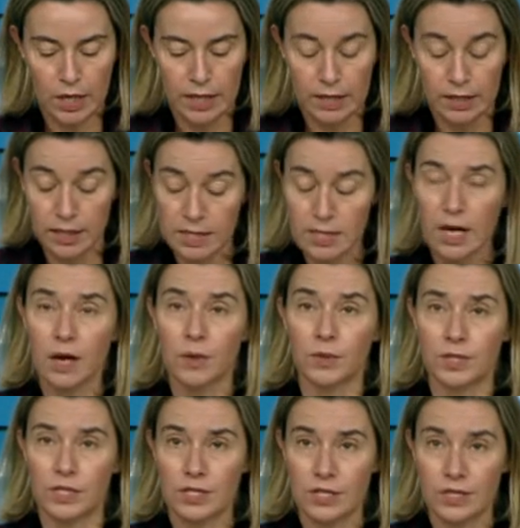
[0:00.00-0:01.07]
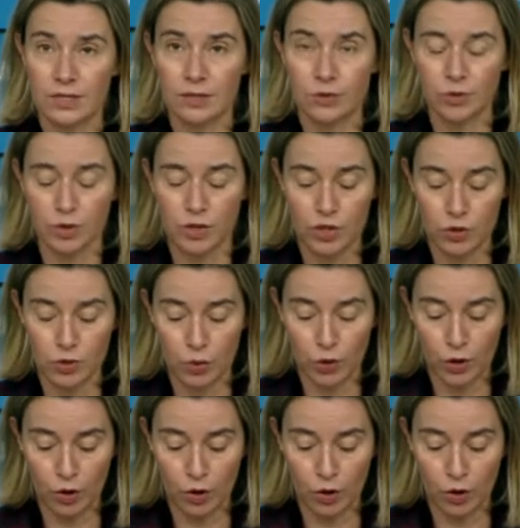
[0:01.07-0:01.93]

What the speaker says: in these hours to restore